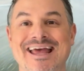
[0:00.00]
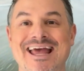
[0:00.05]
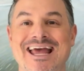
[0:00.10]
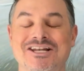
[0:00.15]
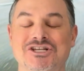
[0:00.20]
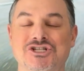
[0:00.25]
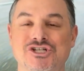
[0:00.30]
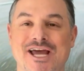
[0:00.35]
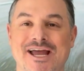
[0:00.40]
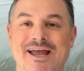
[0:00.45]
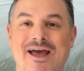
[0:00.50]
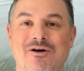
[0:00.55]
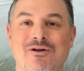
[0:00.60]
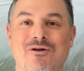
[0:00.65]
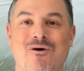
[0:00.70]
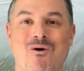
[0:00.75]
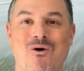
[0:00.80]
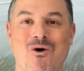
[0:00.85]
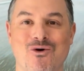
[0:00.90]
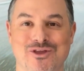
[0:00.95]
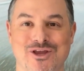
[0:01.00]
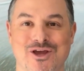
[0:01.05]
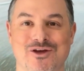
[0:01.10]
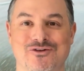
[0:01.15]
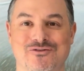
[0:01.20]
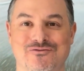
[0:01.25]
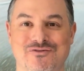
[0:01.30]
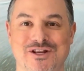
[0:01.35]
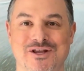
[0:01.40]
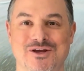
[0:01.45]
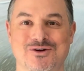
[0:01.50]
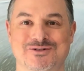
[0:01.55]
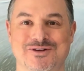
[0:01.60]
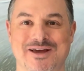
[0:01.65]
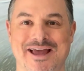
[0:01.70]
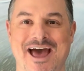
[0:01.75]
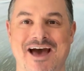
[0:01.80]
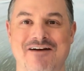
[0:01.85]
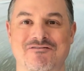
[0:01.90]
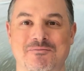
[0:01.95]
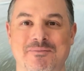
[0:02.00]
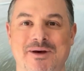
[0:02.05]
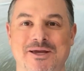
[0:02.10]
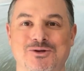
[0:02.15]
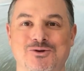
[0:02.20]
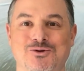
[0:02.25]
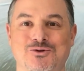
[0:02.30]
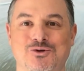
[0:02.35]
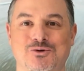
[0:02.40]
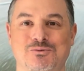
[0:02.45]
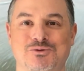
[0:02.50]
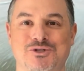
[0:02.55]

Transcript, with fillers: and check out all the other videos I have on my YouTube